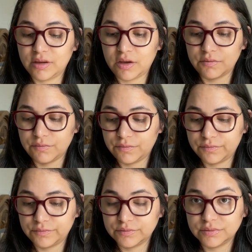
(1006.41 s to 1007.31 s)

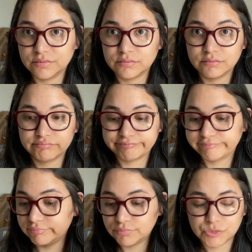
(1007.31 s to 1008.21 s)
of
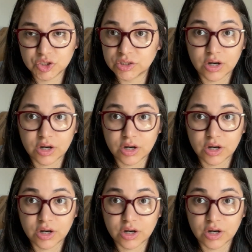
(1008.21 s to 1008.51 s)
just